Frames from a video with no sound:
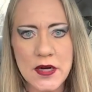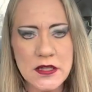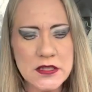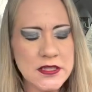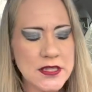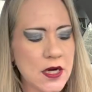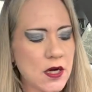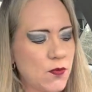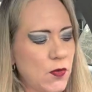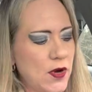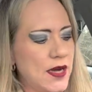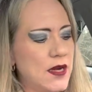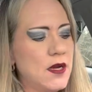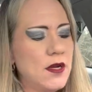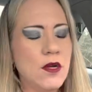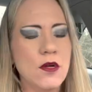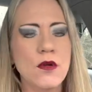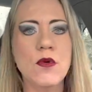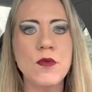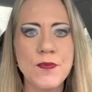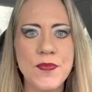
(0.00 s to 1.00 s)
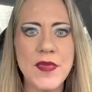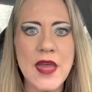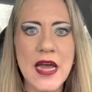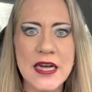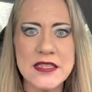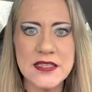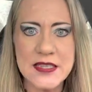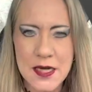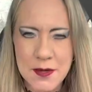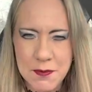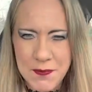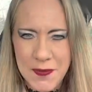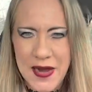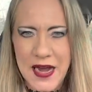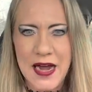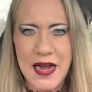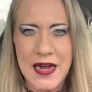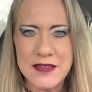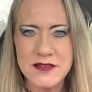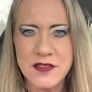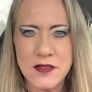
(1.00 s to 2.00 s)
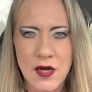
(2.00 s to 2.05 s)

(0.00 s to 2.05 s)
it's like we knew as empaths,